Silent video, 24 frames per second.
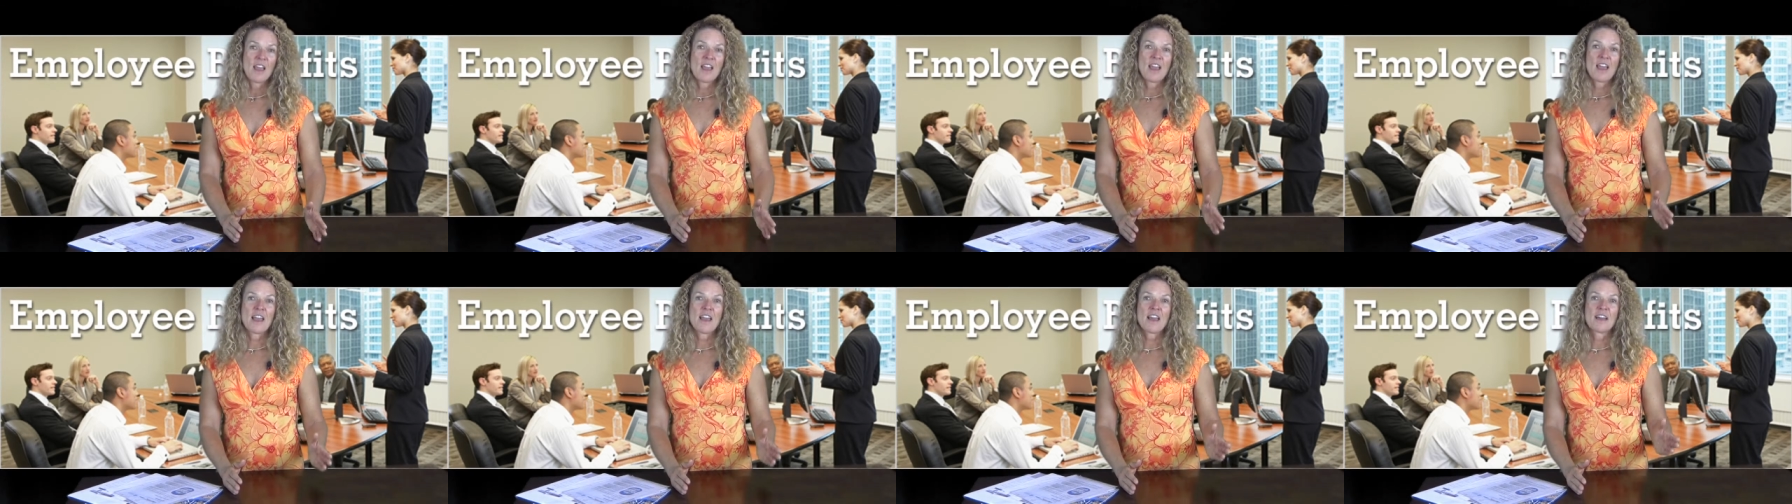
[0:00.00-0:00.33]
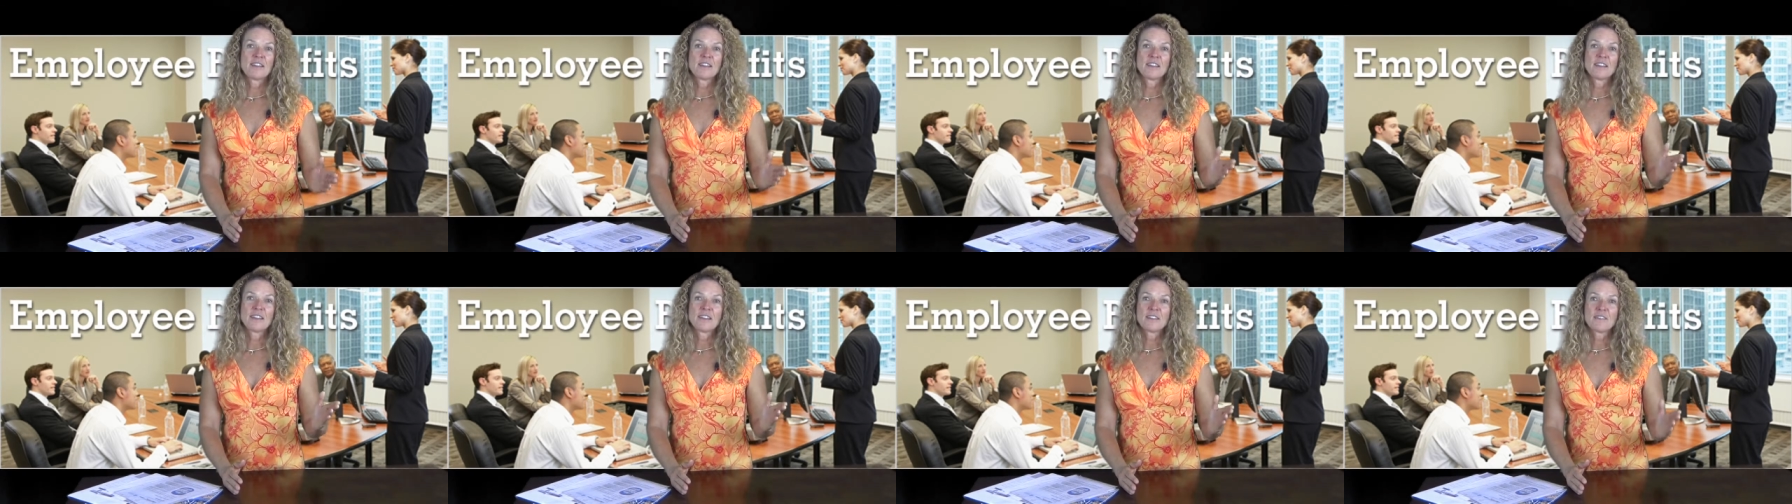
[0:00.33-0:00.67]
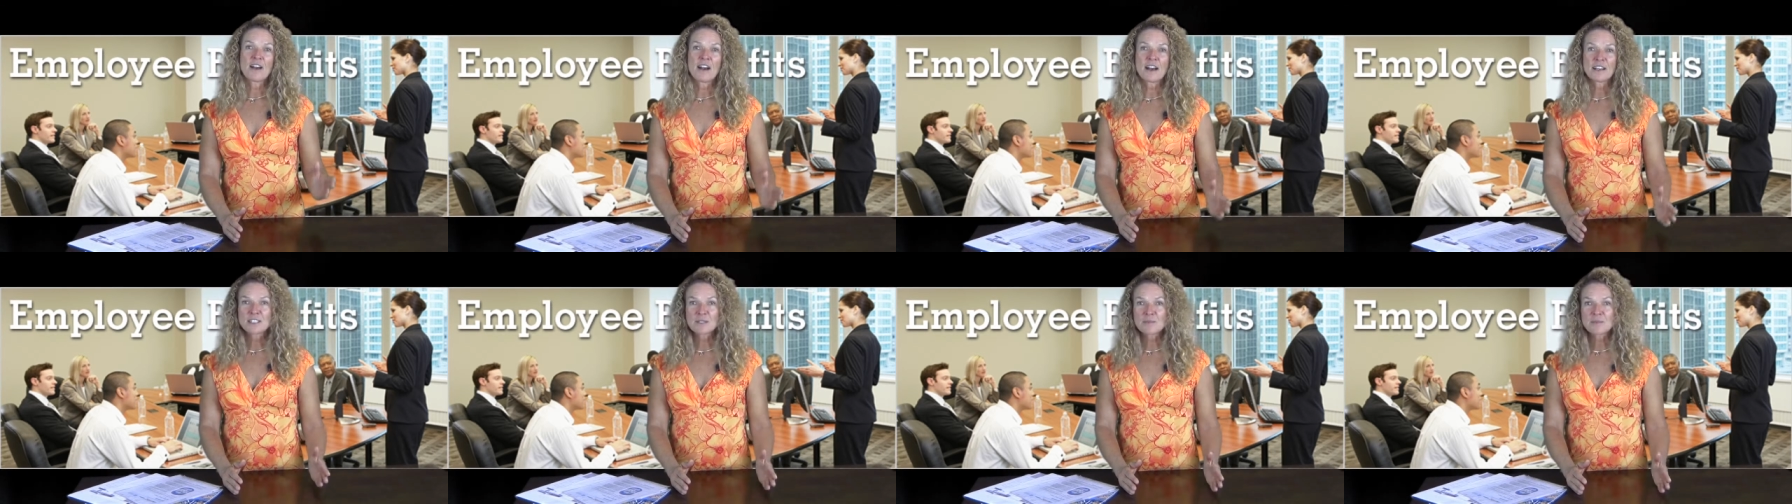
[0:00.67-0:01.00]
And the
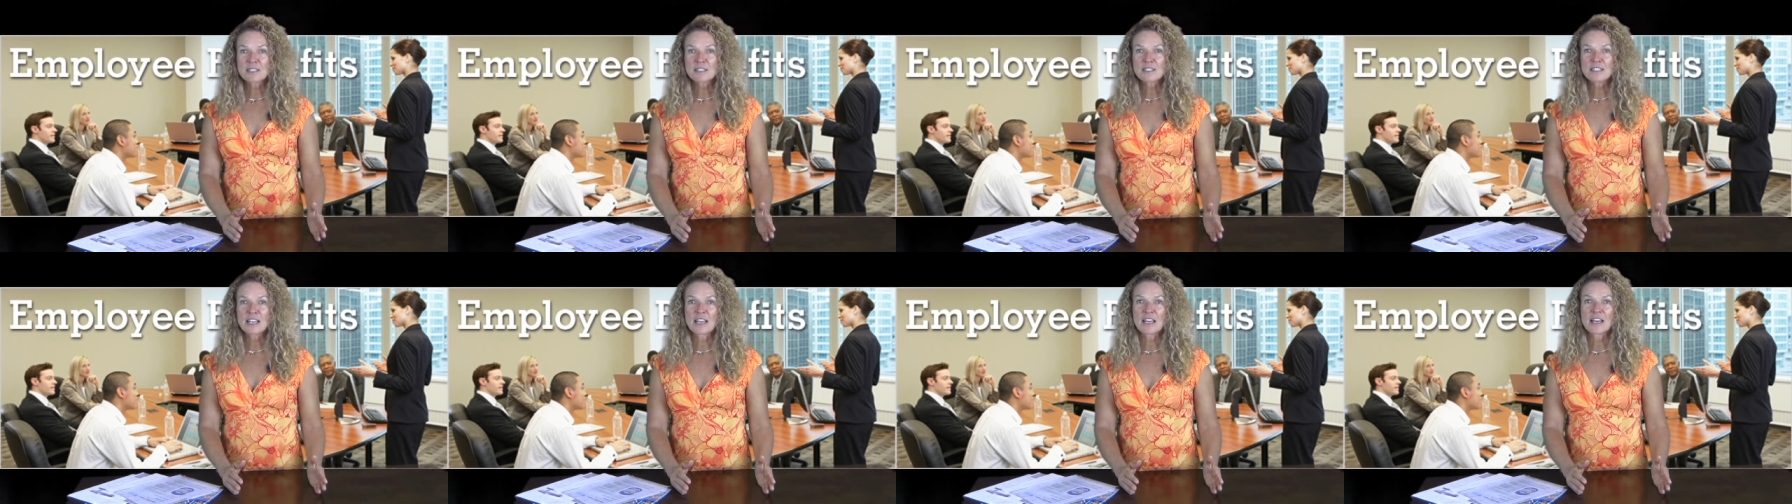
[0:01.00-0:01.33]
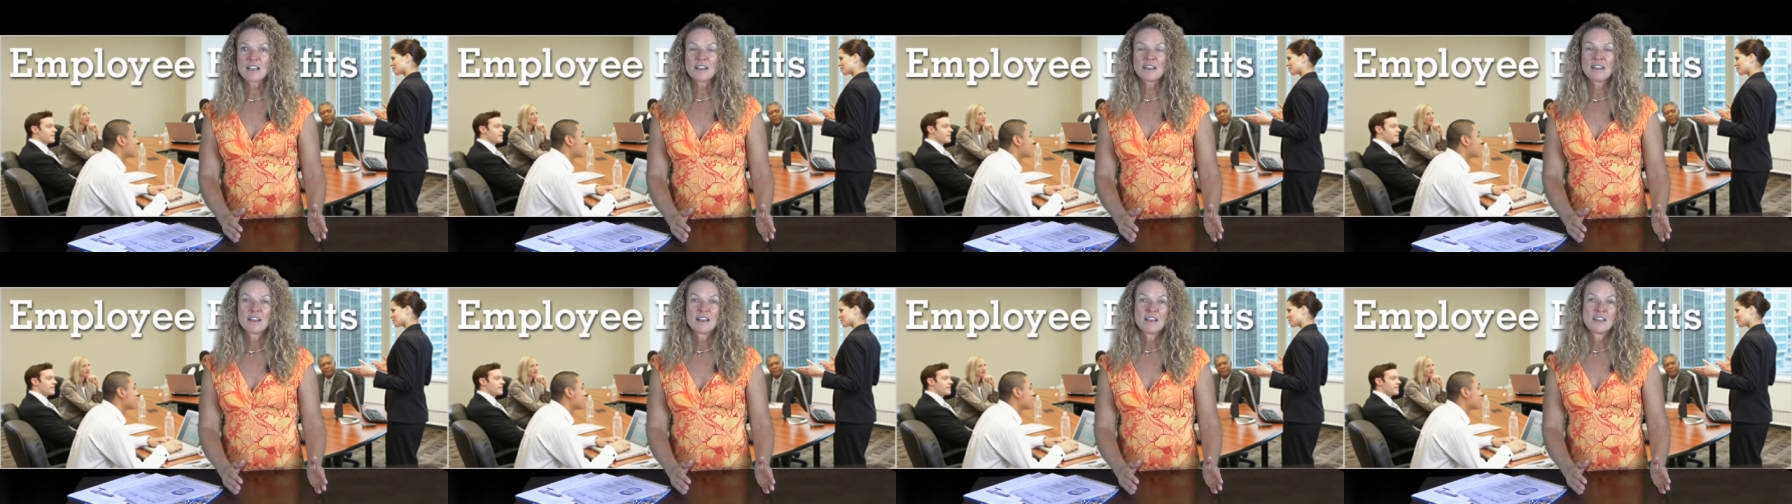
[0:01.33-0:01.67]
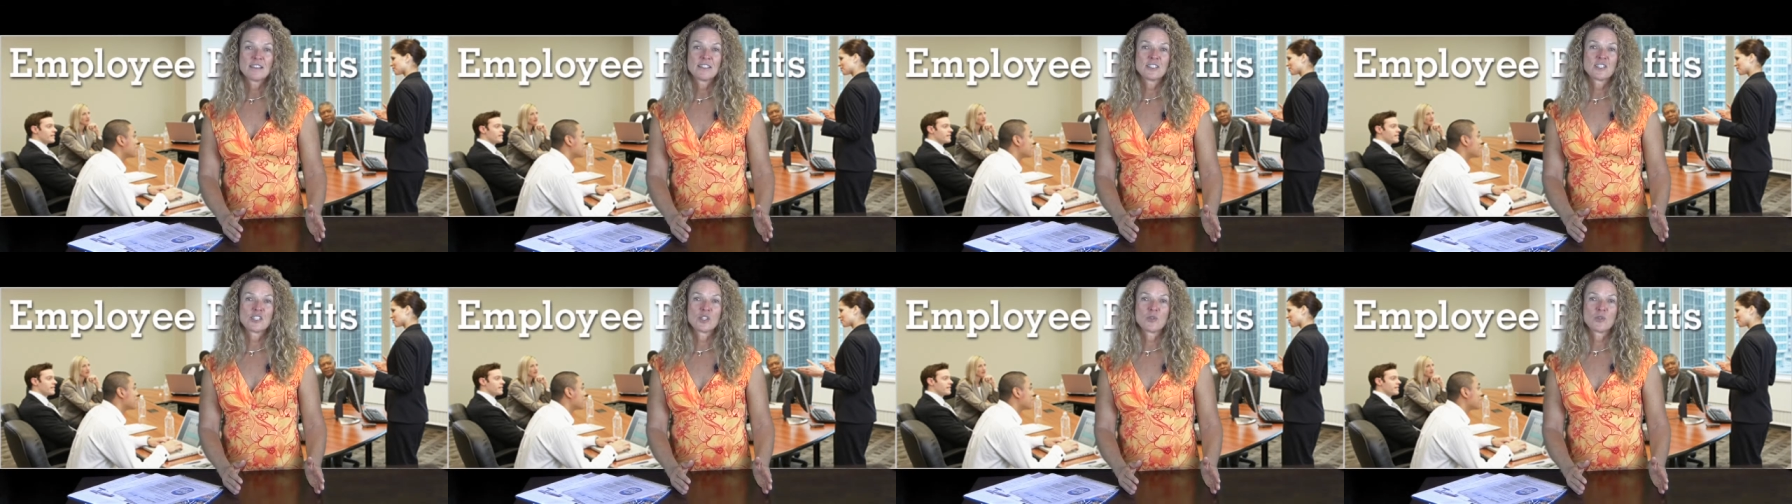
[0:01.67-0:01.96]
husband said that